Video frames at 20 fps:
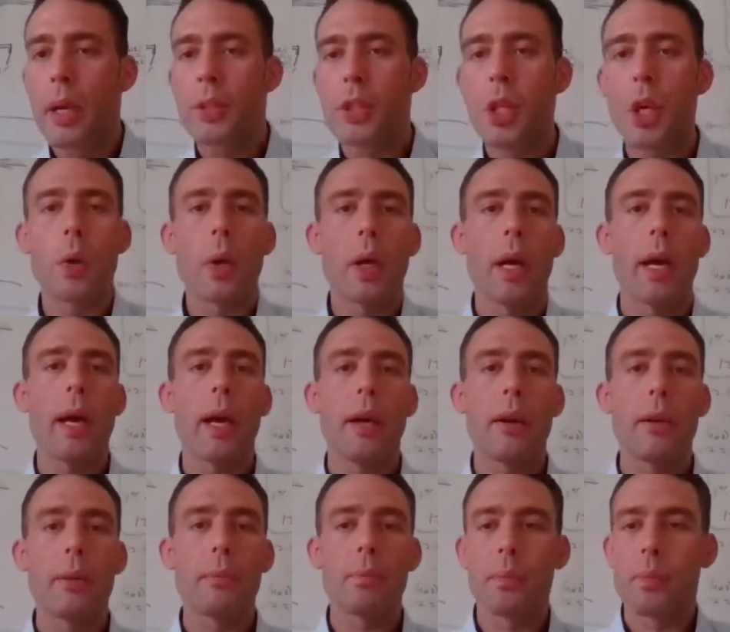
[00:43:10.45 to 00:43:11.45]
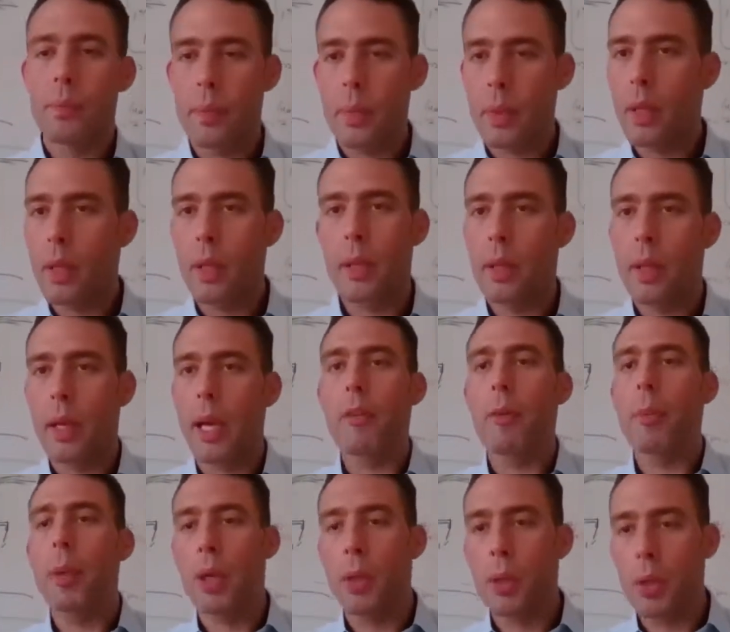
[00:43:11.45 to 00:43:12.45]
So
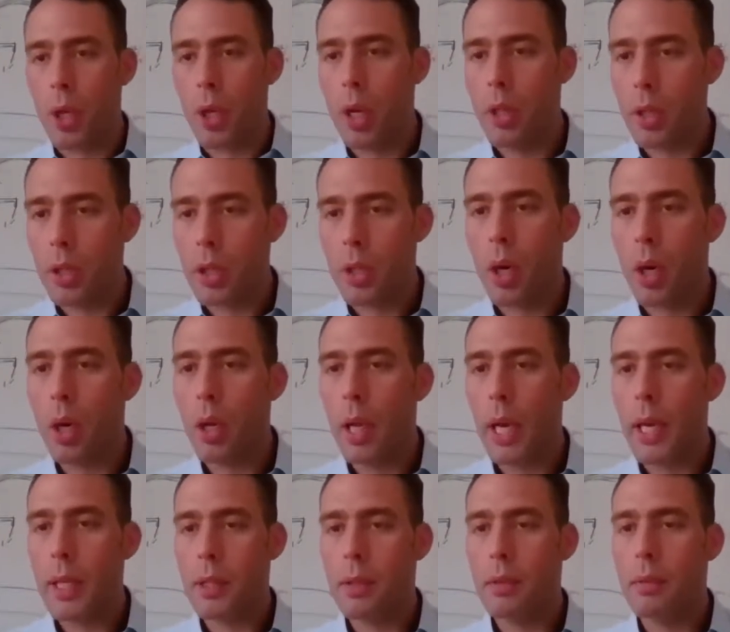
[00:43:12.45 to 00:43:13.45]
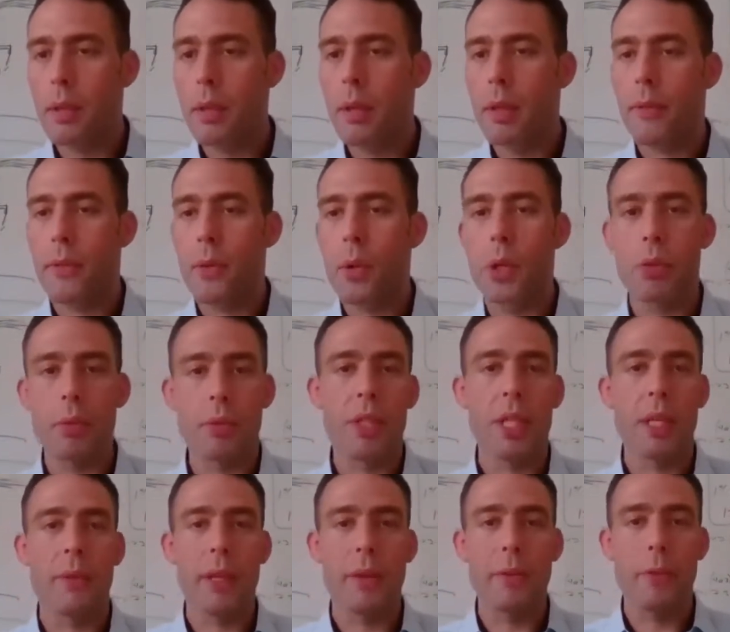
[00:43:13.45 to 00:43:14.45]
everybody who's on this call has, of course,
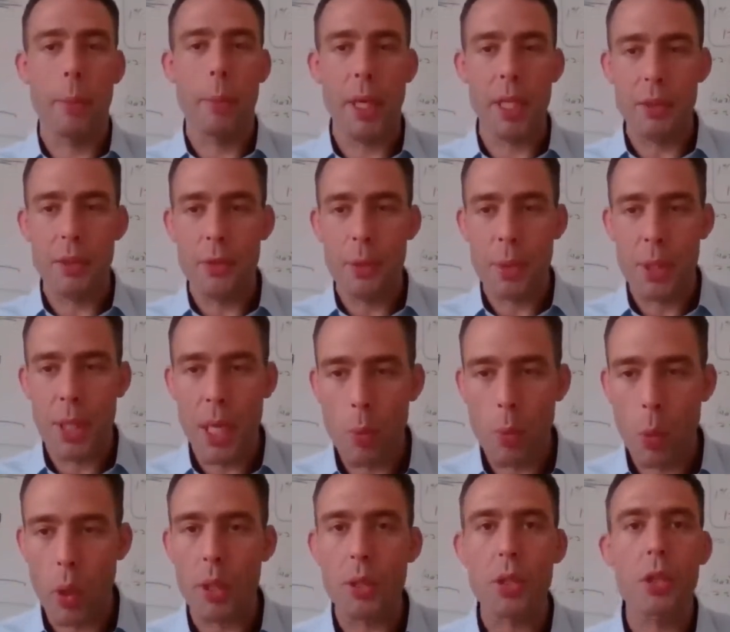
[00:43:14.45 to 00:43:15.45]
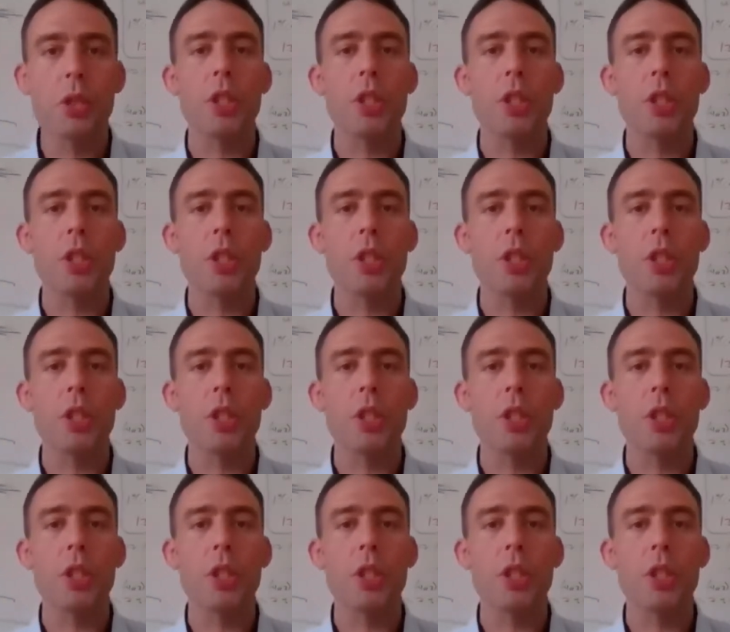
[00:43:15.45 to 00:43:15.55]
received the information from someone.